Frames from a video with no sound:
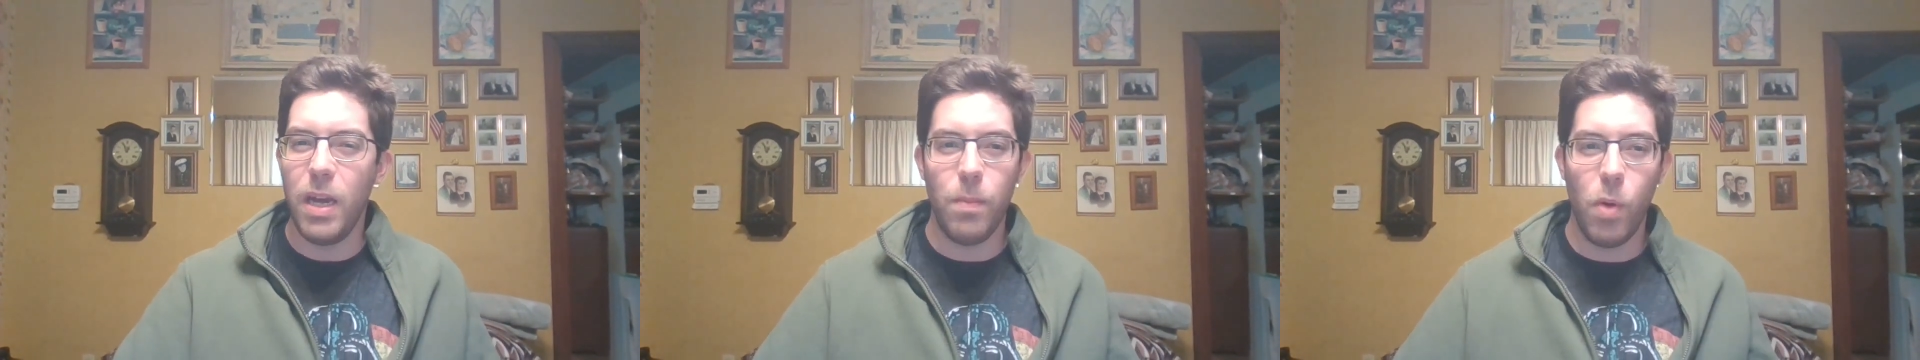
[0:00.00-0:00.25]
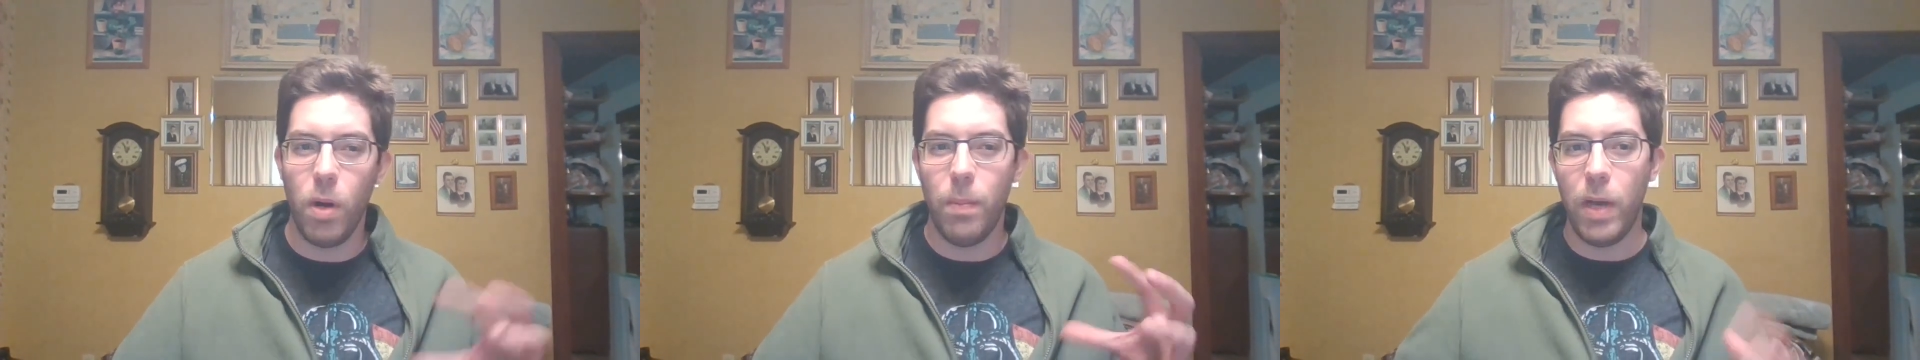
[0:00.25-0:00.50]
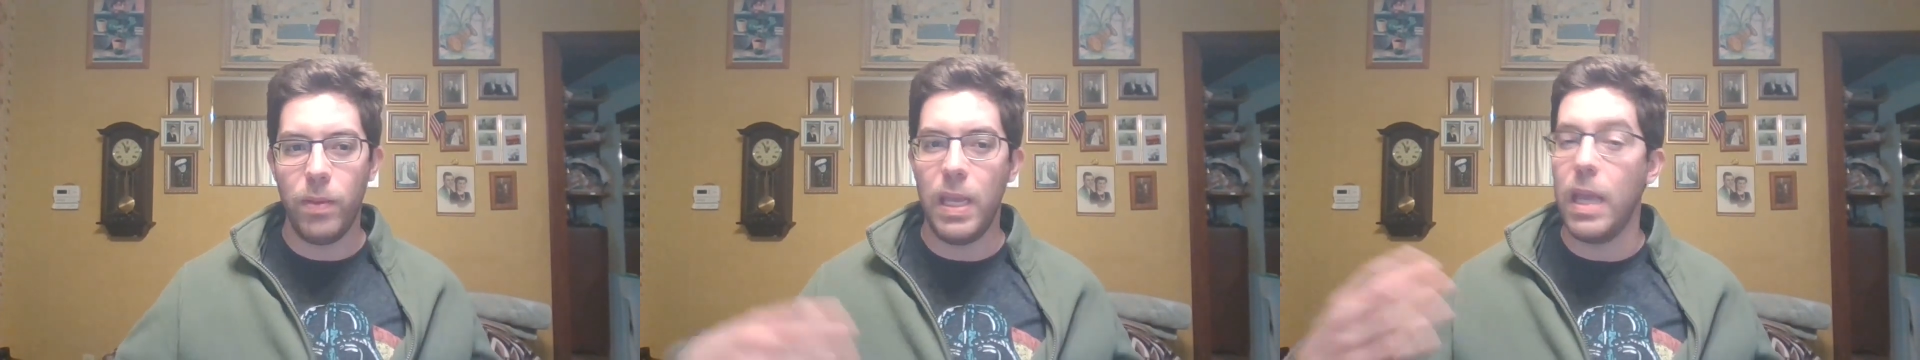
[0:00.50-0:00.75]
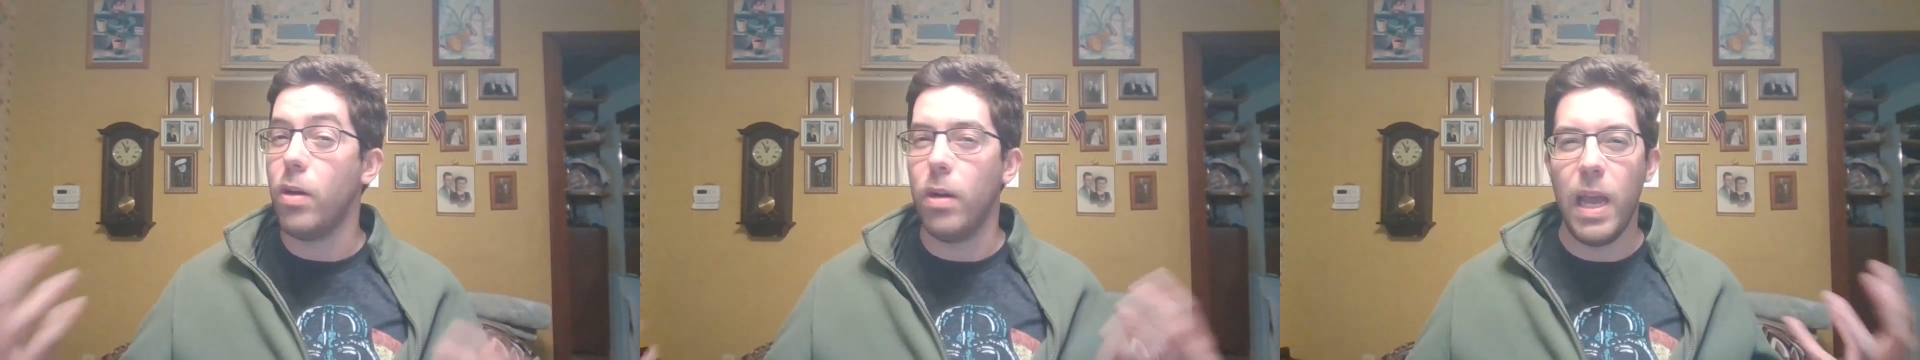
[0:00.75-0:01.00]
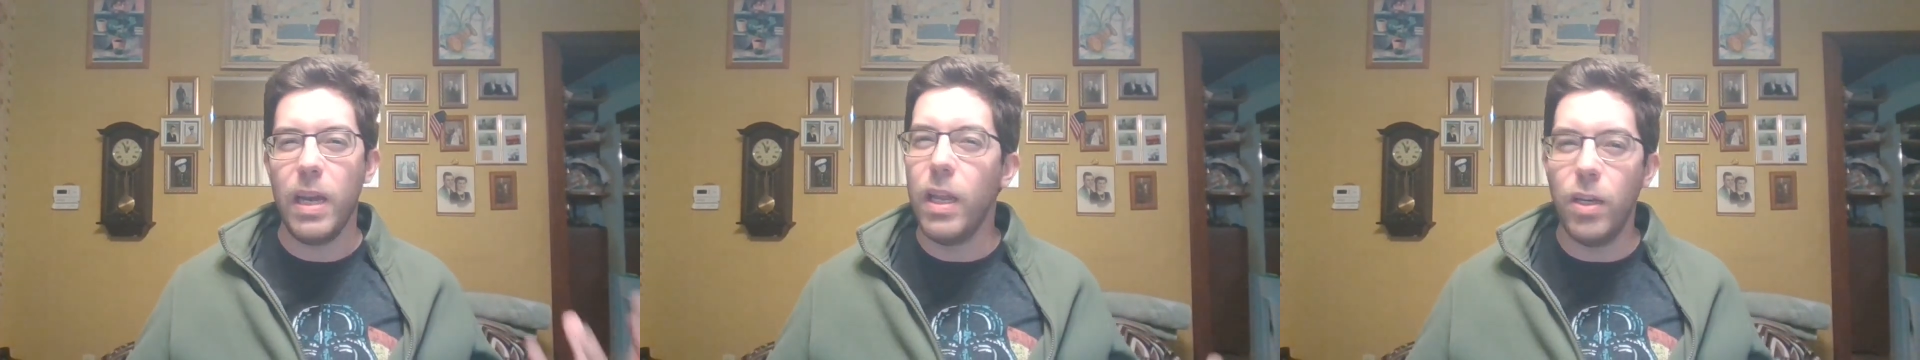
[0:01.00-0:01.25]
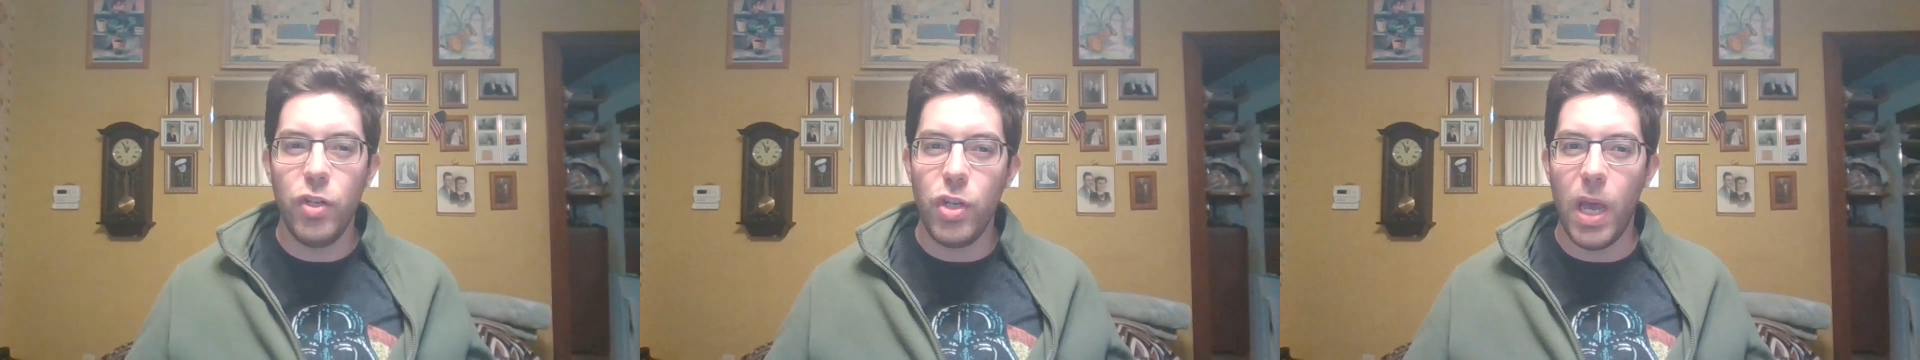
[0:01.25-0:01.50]
more about the internet in
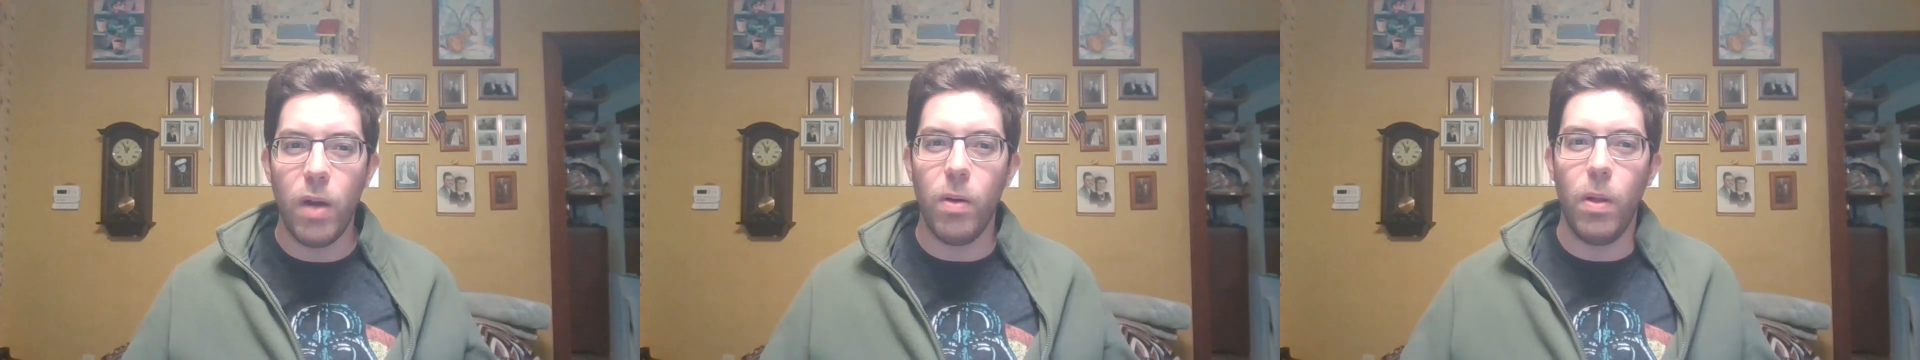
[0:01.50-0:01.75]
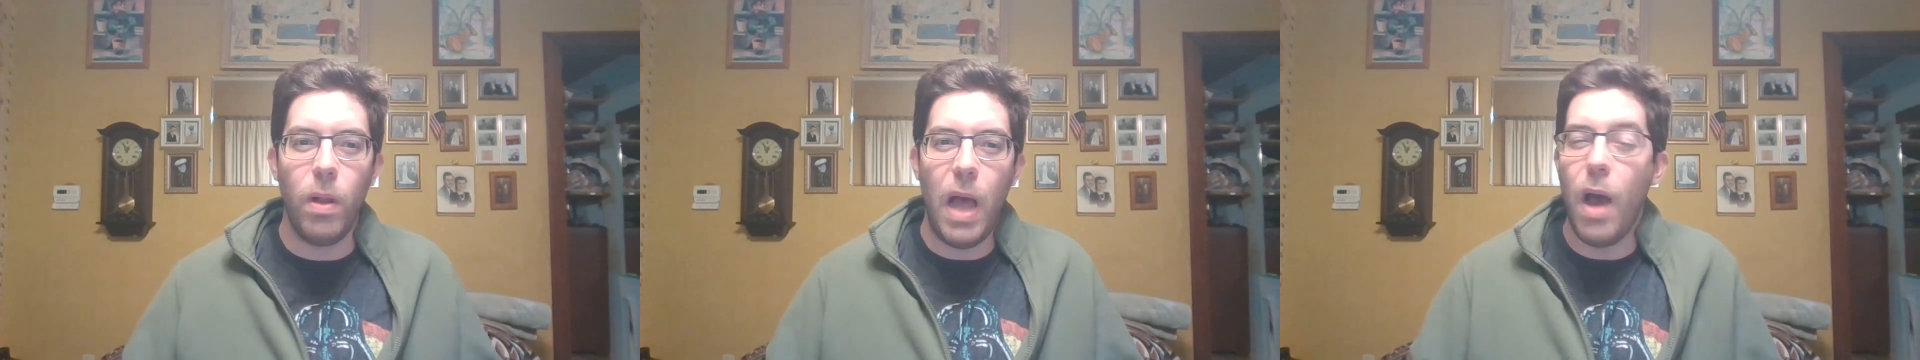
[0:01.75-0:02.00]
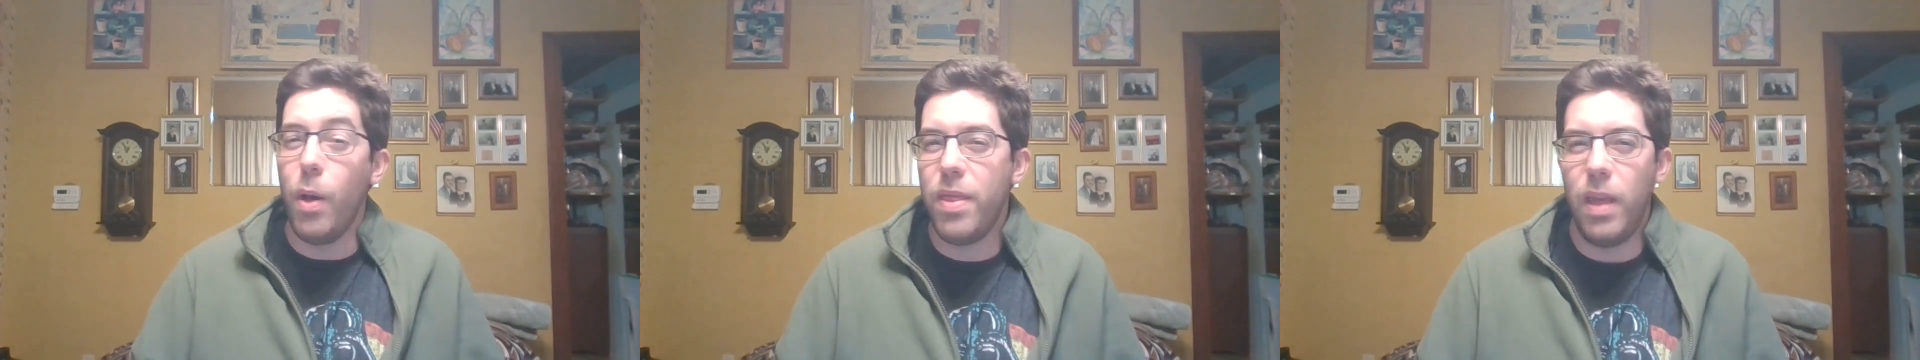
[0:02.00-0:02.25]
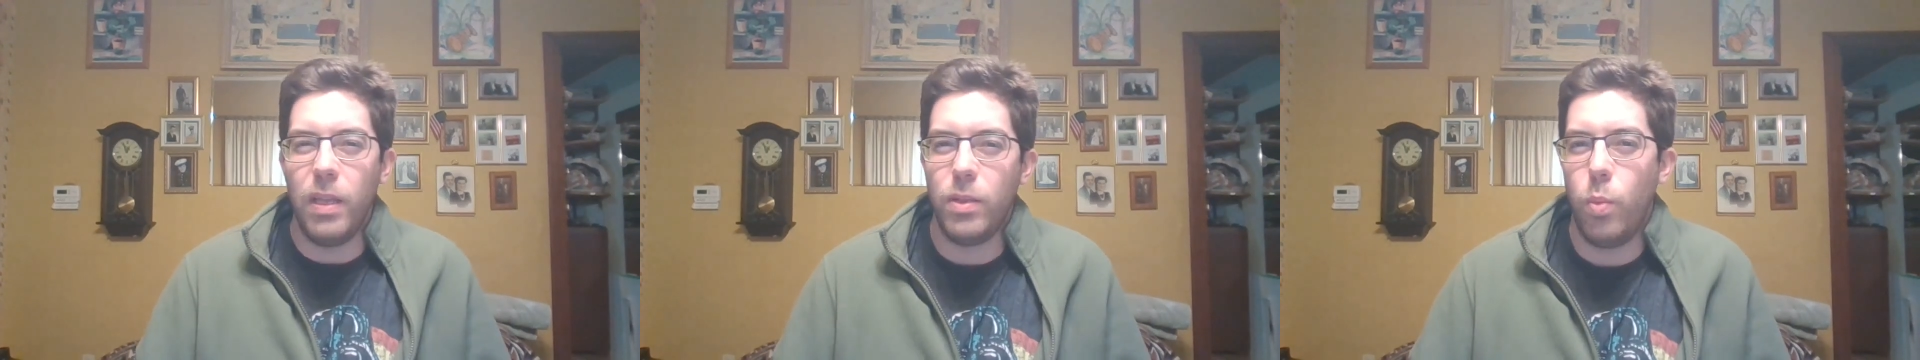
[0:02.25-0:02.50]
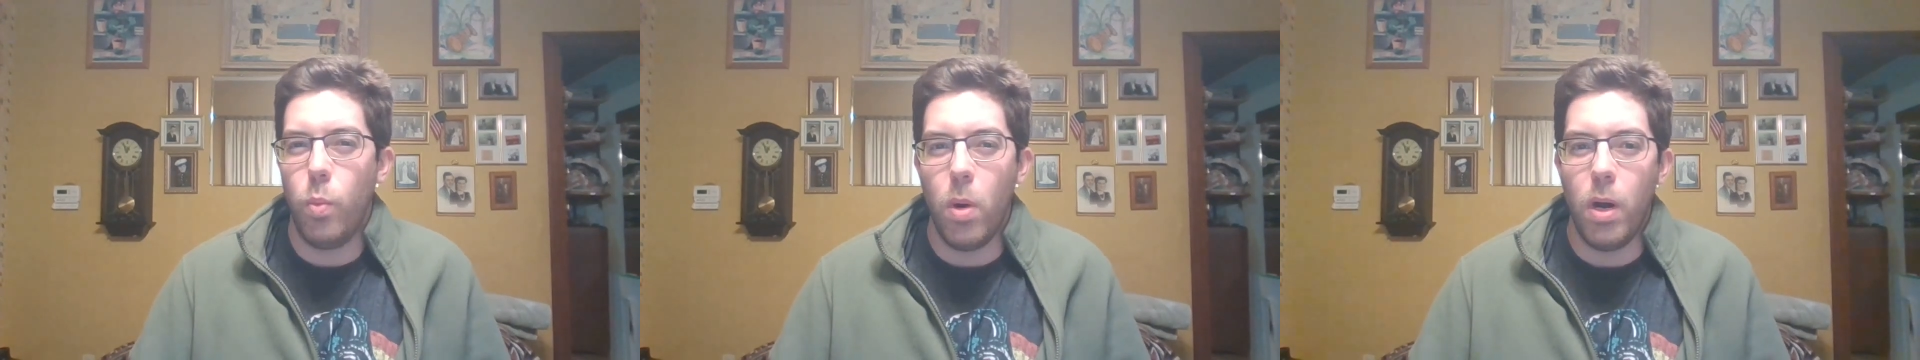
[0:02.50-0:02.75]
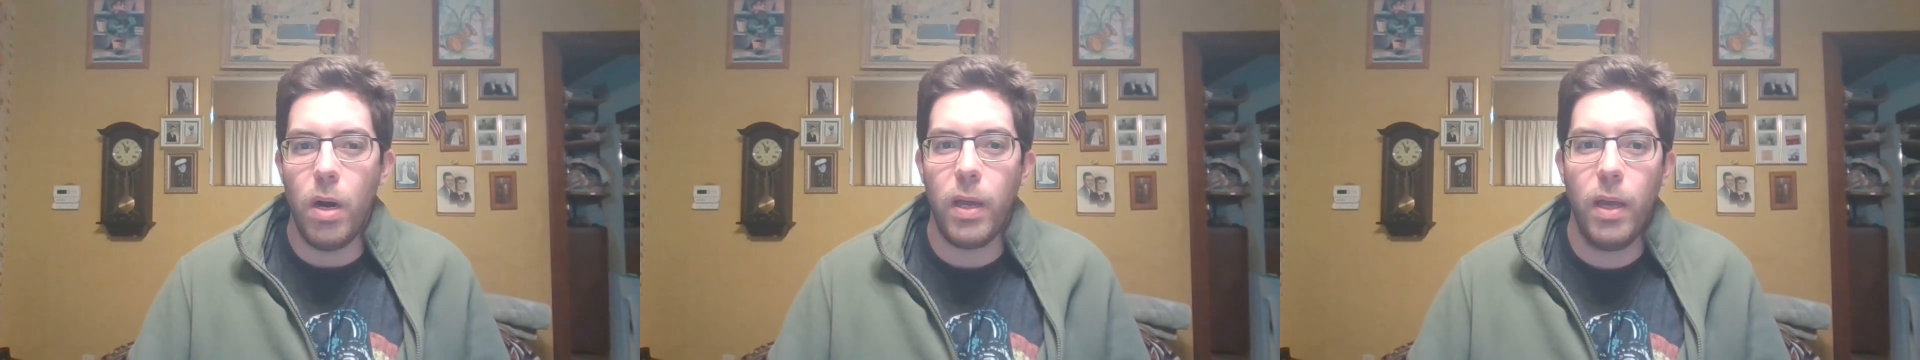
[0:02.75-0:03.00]
general, how things
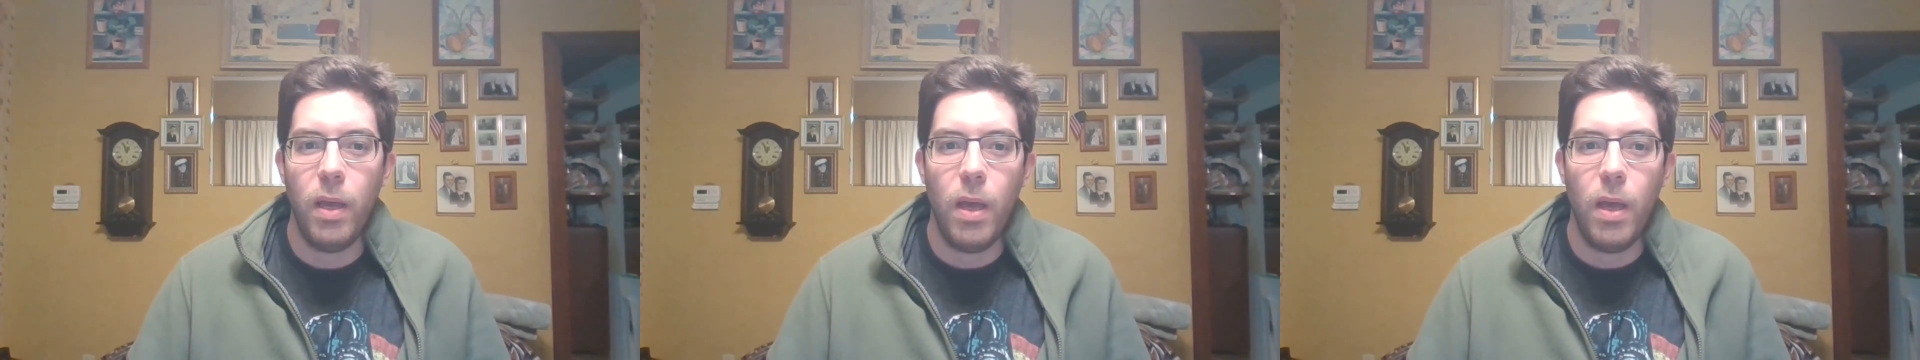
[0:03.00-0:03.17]
work,